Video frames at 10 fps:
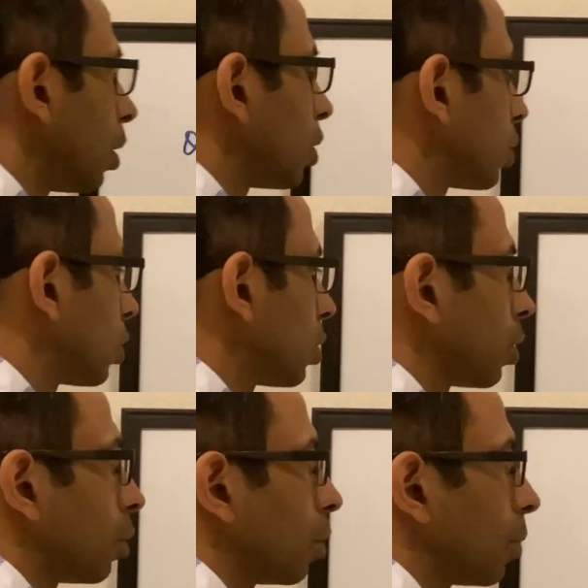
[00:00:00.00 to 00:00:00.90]

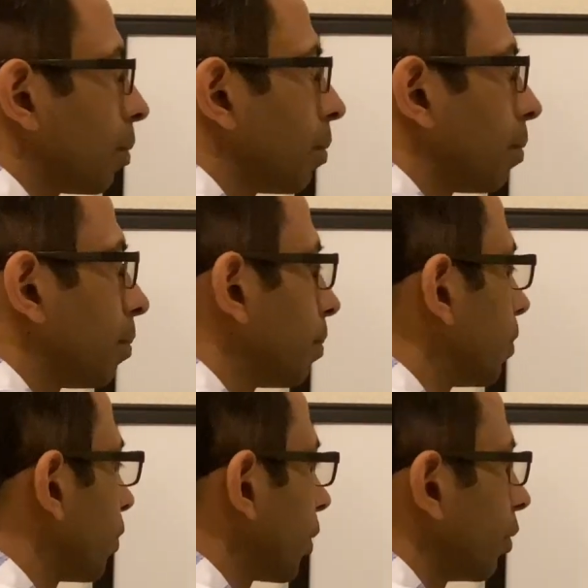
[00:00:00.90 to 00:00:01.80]
So
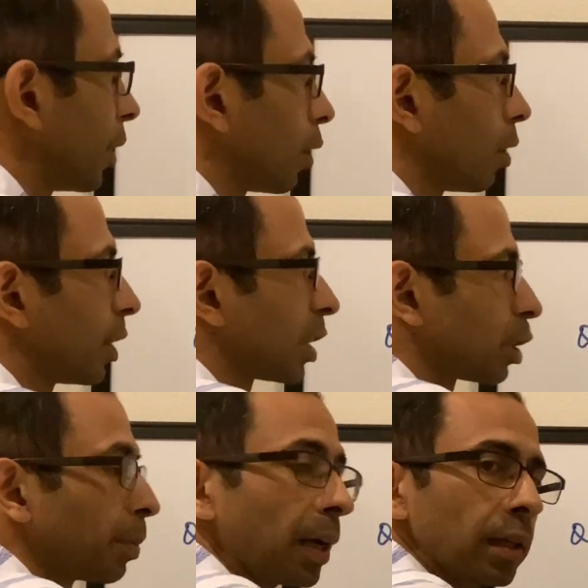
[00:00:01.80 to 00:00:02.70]
we can always
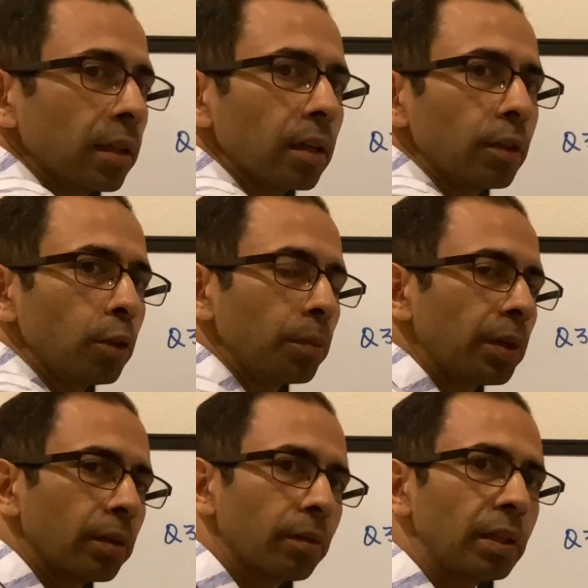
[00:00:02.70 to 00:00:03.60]
expand the
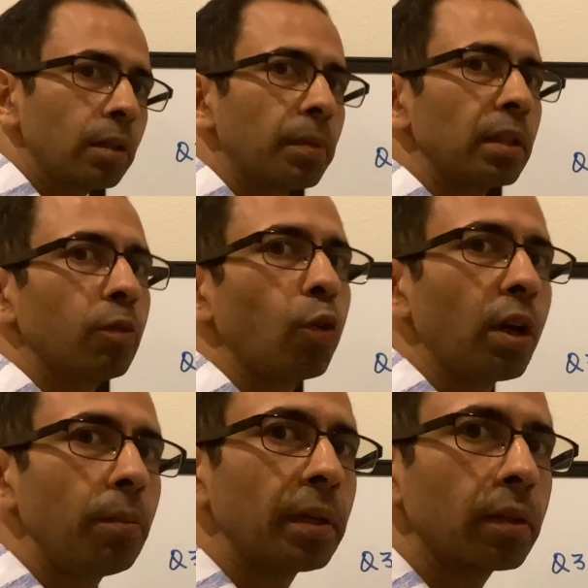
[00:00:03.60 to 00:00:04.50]
numerator either by the
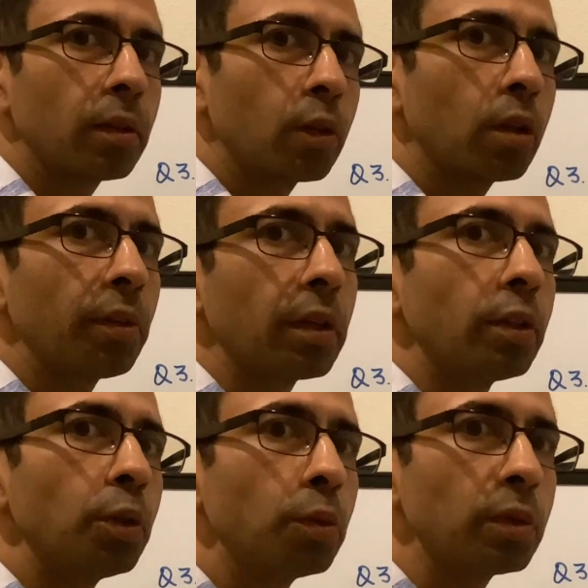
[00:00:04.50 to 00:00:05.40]
FOIL method or we can
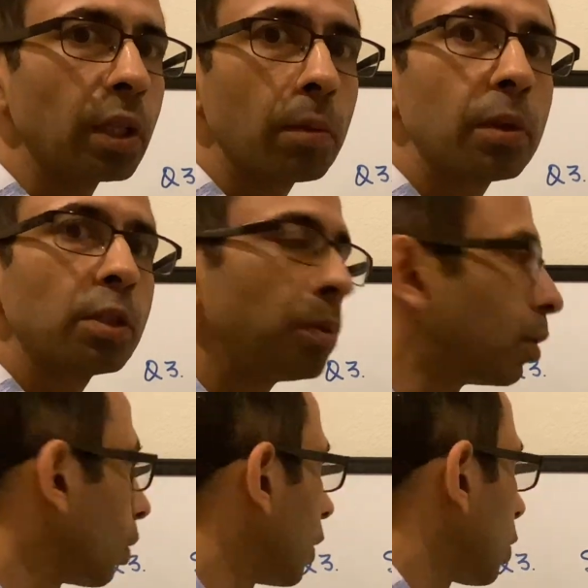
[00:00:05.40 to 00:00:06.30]
use a plus b
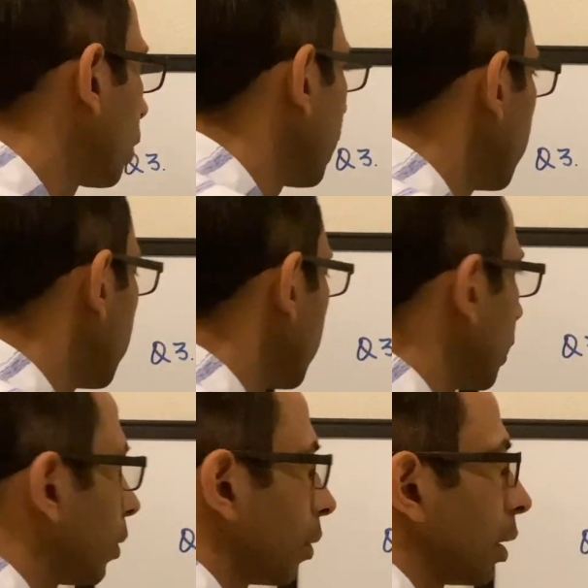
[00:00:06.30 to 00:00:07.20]
whole square,
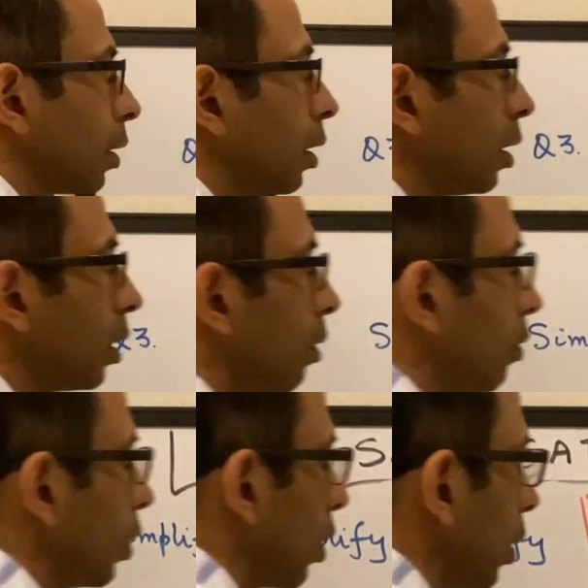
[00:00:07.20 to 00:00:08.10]
right?
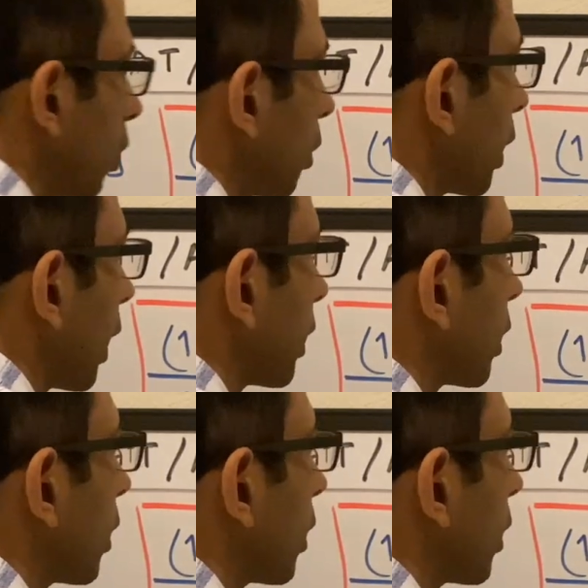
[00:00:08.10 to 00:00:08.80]
We all know that